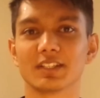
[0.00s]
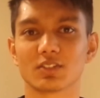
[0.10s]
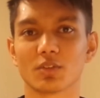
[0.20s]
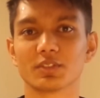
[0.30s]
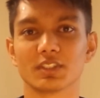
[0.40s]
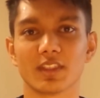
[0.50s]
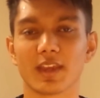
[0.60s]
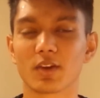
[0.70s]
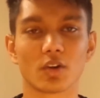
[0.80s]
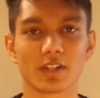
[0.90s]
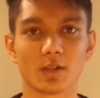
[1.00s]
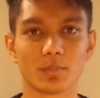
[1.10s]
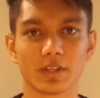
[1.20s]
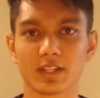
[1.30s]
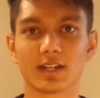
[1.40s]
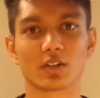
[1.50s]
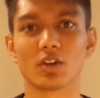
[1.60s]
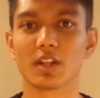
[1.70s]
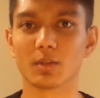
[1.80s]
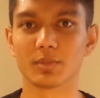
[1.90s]
It's obviously they can't help it and I
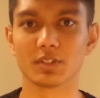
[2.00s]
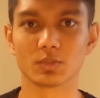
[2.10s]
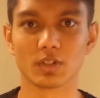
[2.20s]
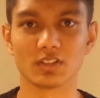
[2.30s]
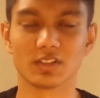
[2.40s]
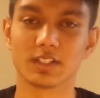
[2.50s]
can't help it as well.